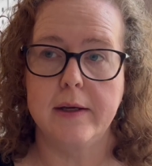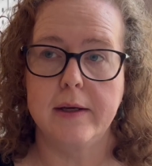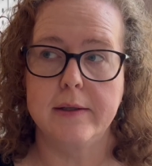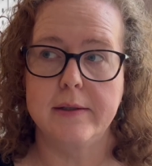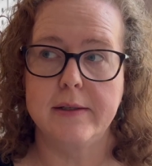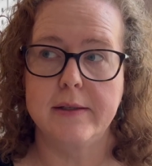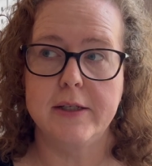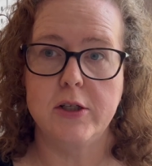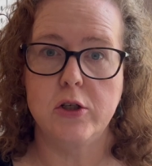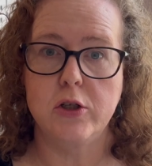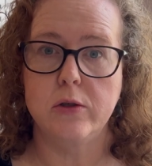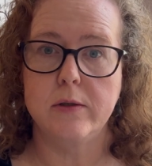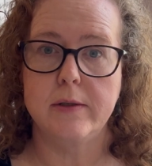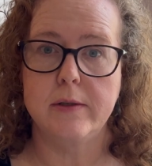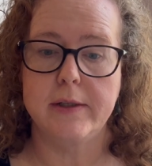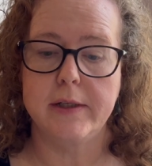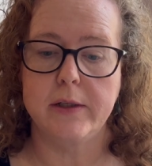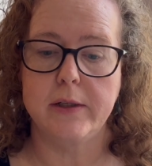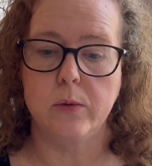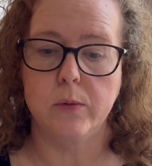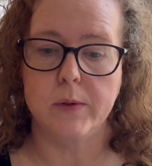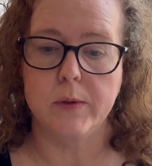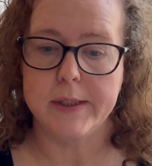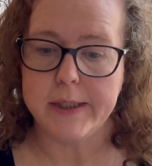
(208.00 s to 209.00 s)
centered
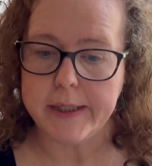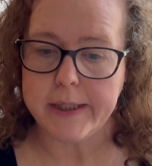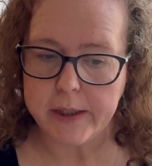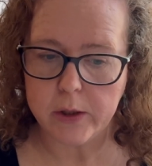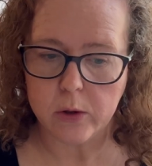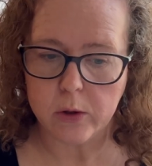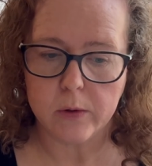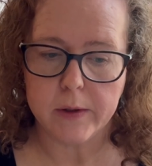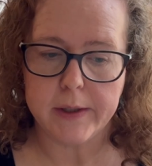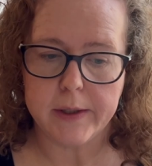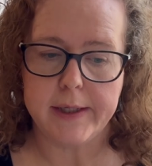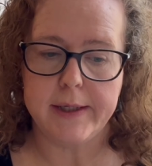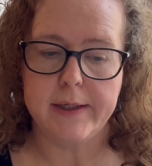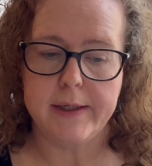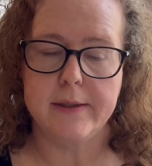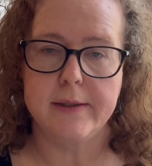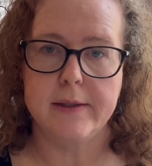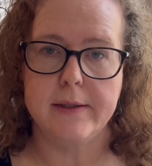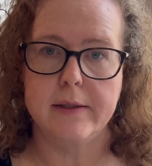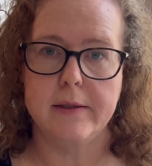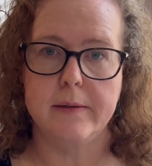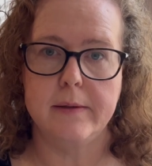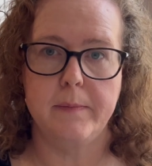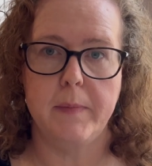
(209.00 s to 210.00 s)
single
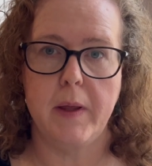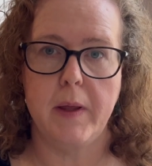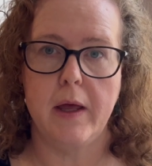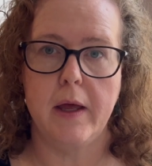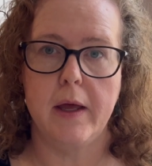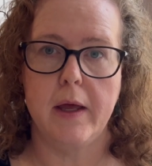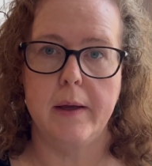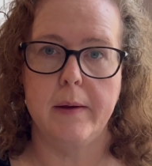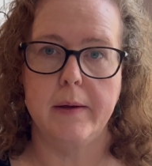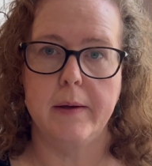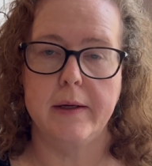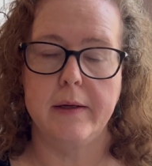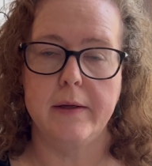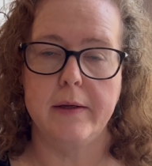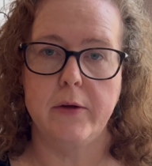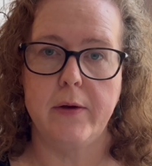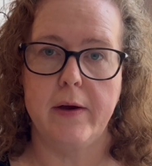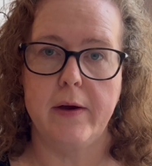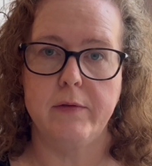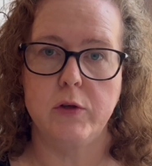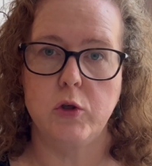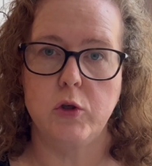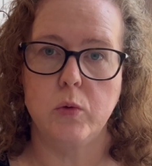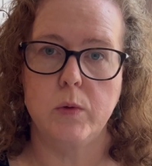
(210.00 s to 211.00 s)
decrease. You
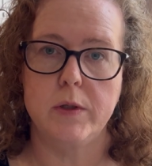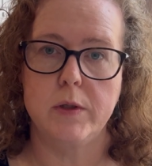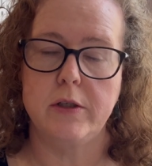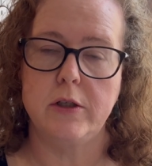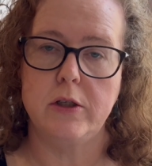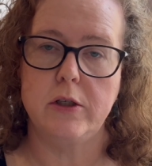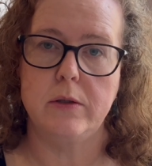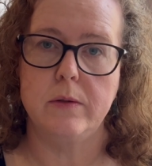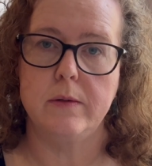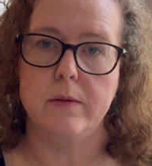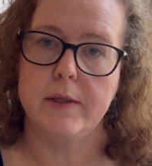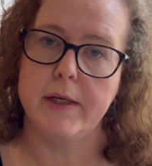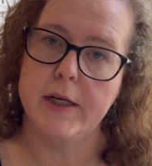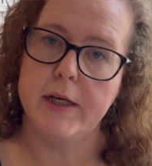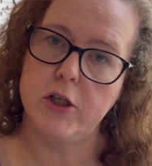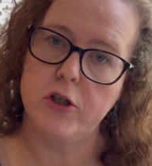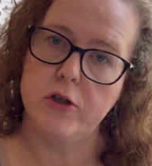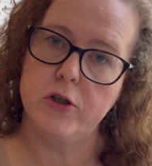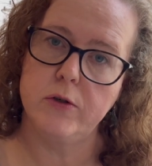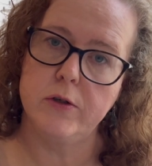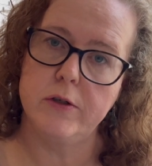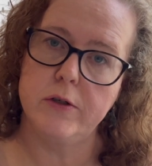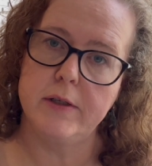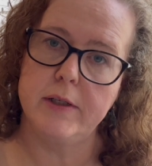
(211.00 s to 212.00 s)
have a choice to use
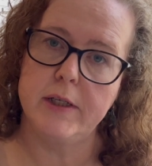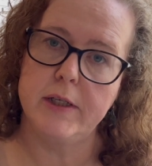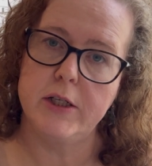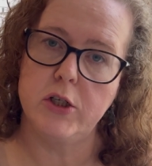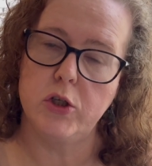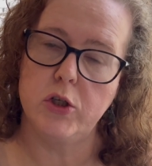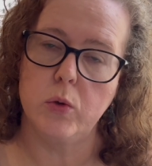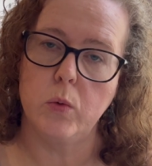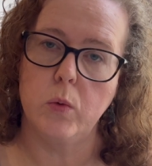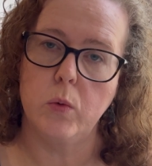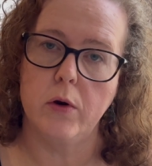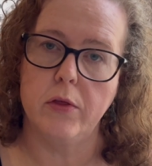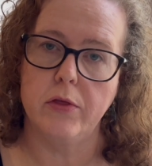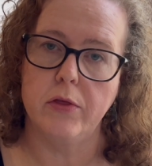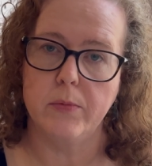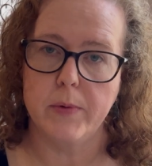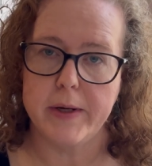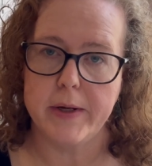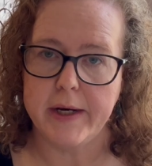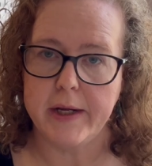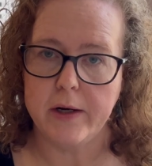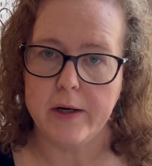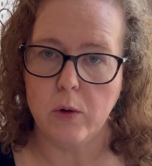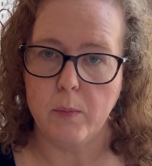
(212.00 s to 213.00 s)
Kitchener stitch or
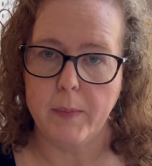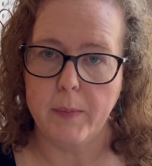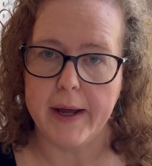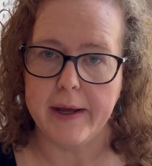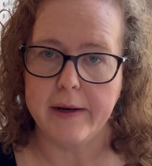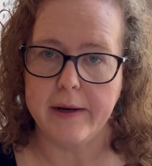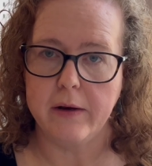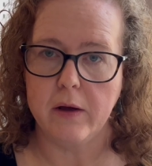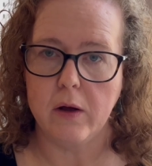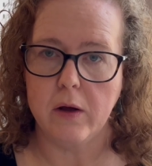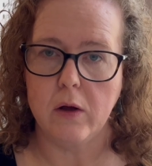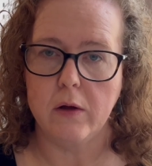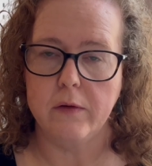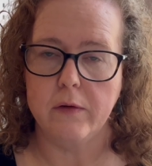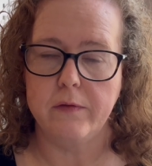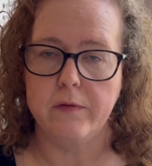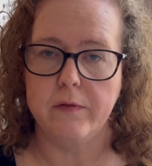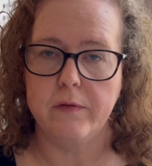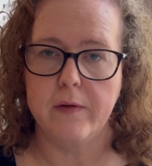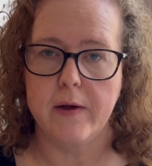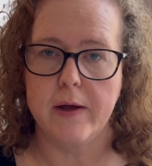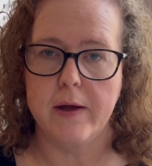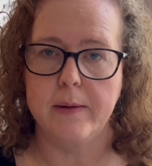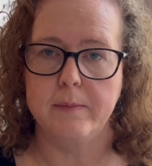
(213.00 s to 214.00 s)
3 needle bind off
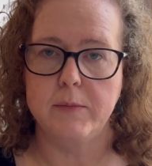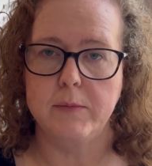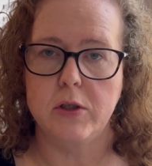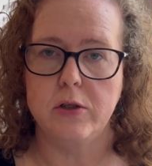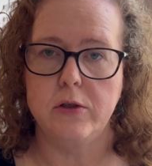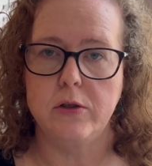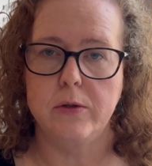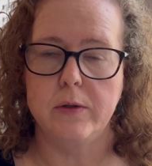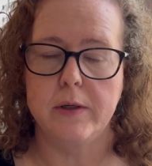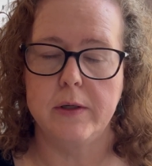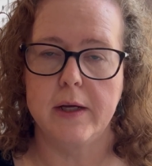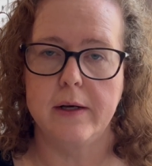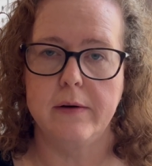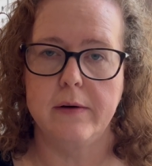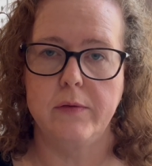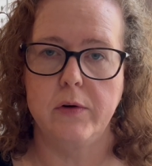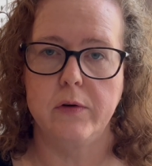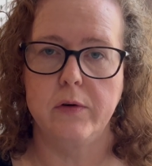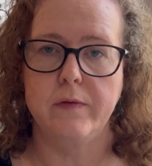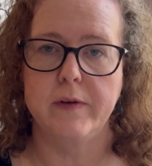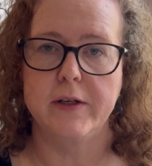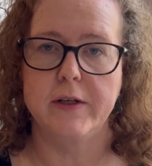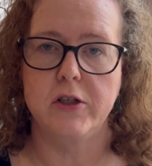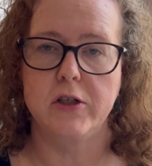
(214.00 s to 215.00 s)
to do kind of
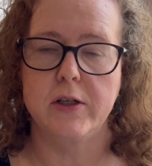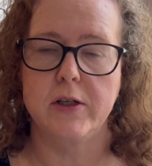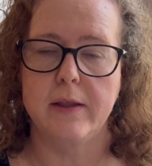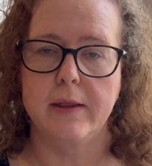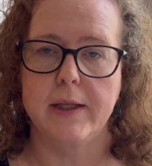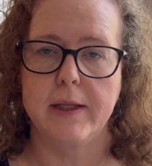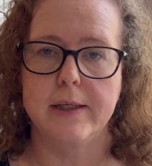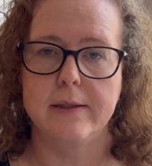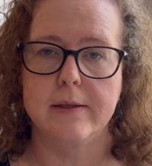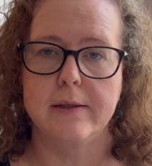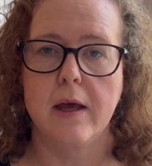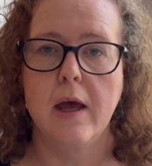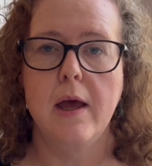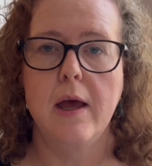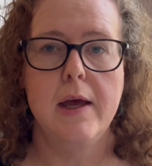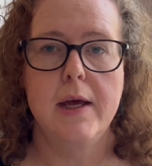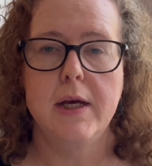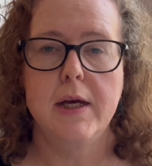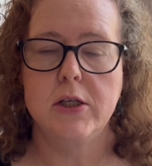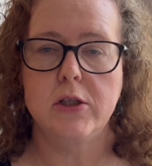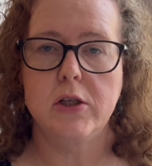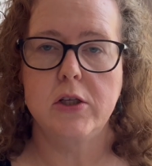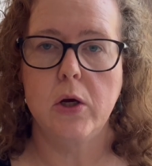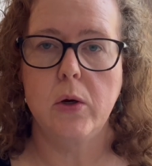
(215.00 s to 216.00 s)
your finishing things.
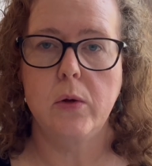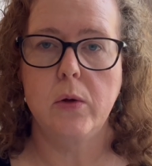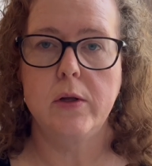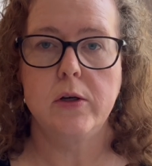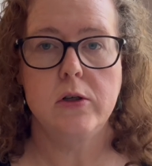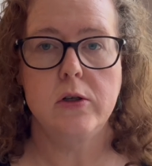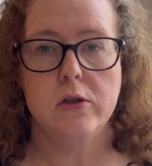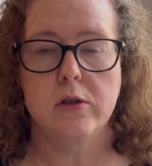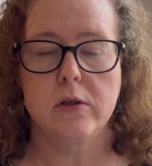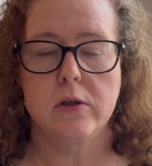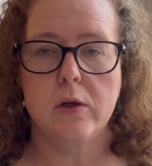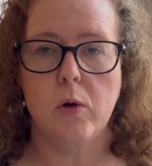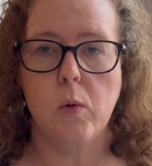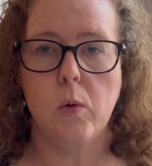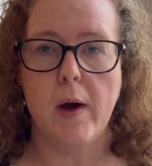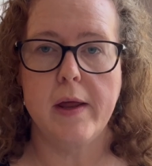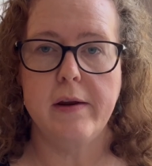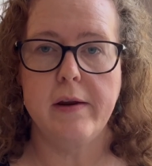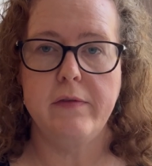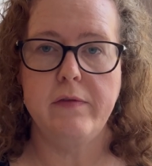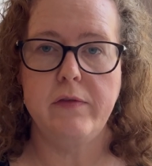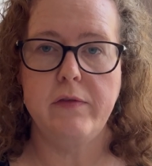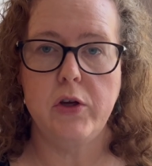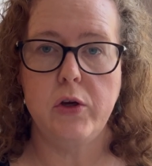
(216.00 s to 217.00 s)
So there's quite
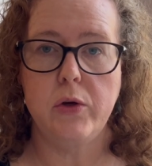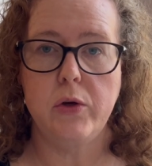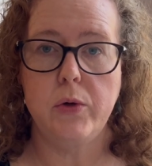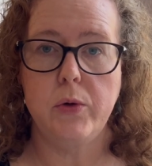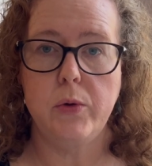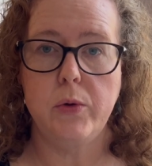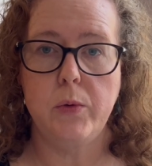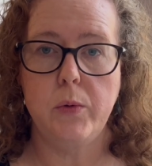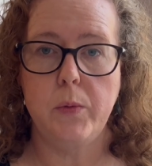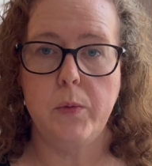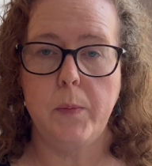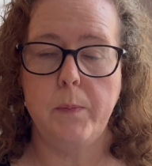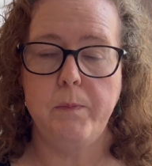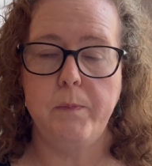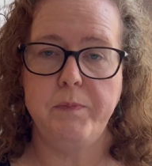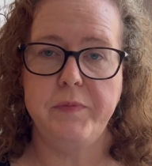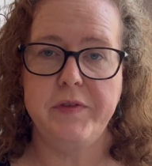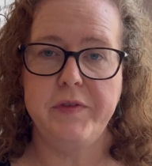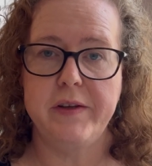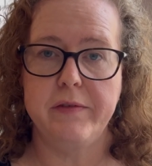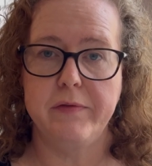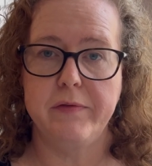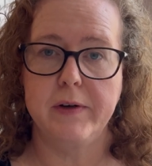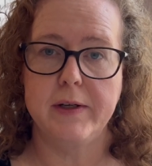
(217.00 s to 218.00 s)
a few
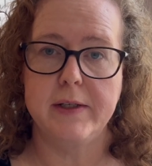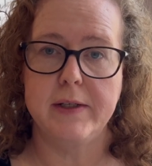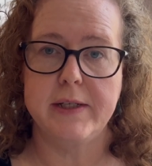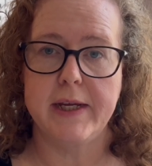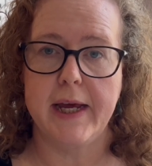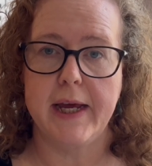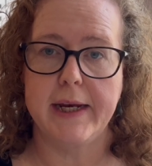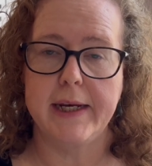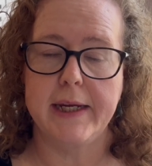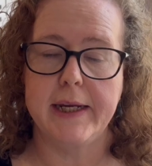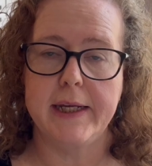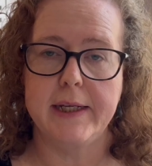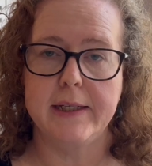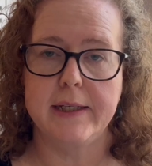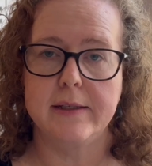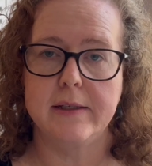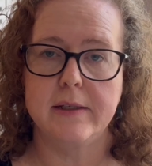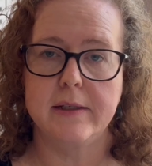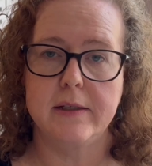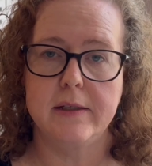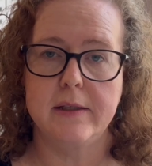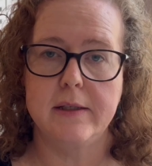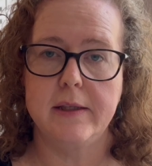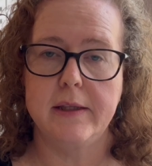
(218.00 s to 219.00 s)
different
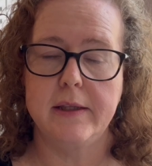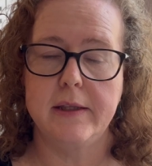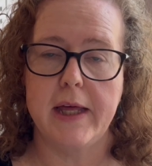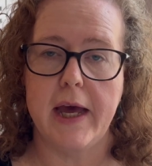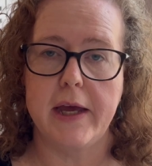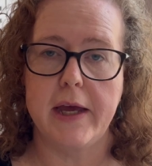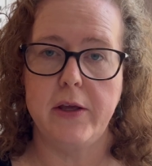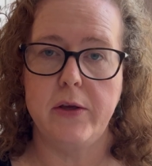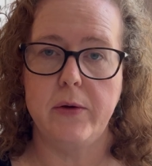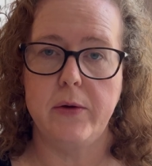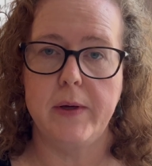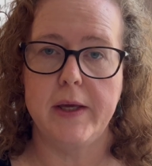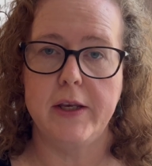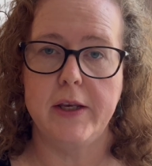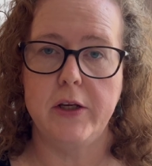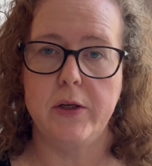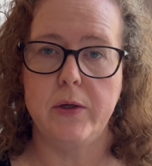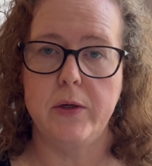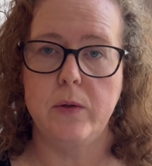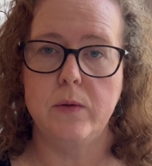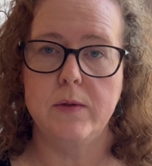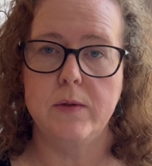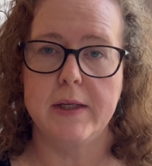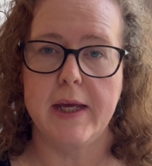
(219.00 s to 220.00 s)
techniques that you can
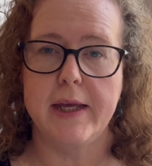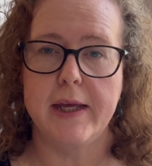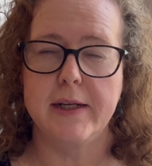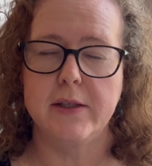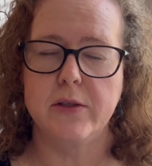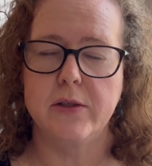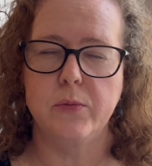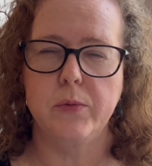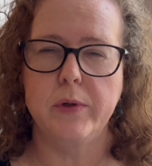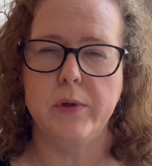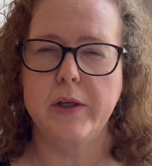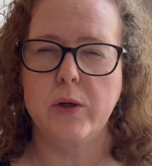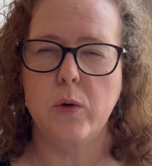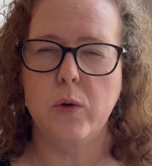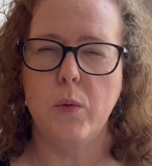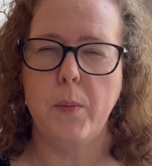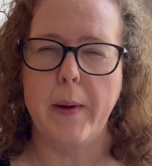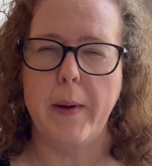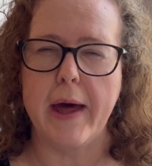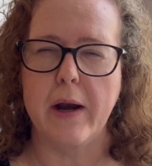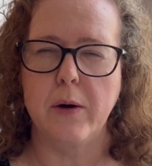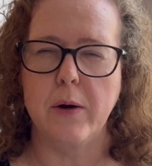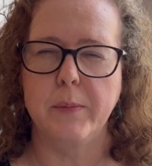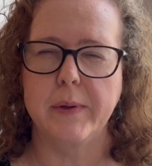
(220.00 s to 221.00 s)
use, and it's a really cool
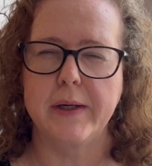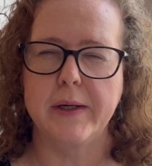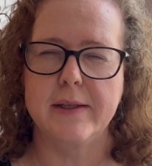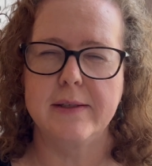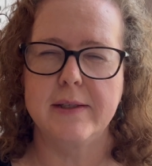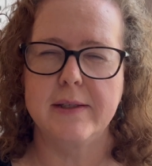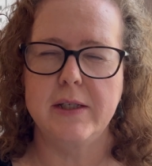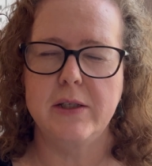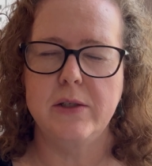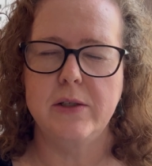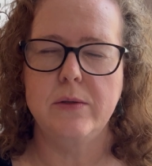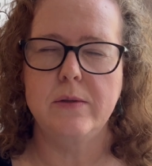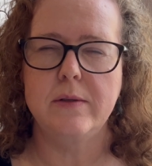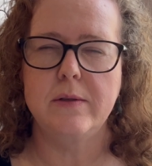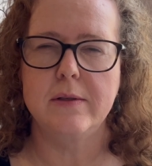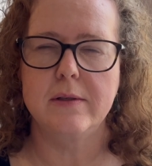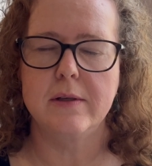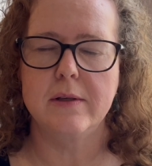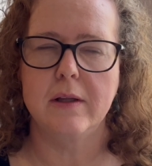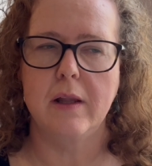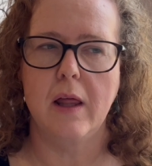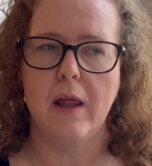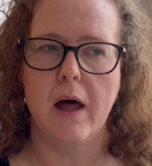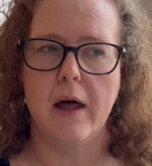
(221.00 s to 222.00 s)
pattern because it uses
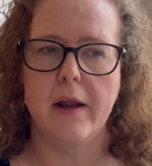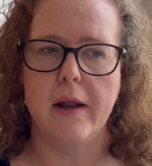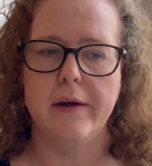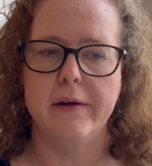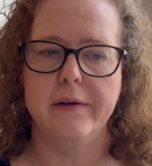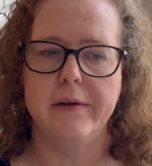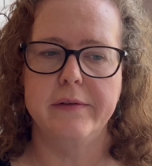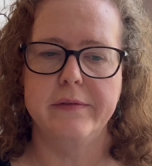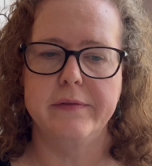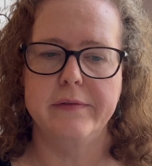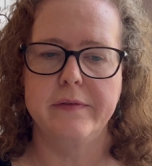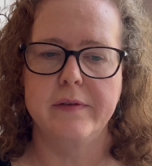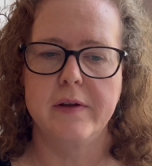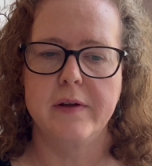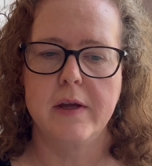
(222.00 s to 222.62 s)
a lot of